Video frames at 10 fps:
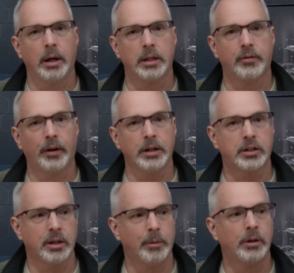It's very
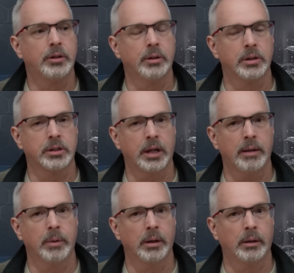similar to the
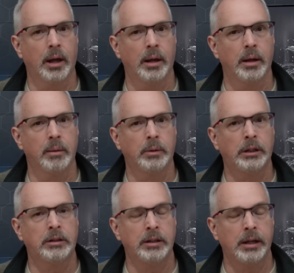statement that
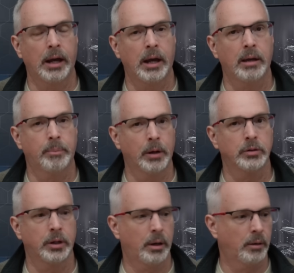MDTA
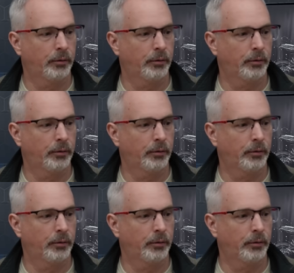posted on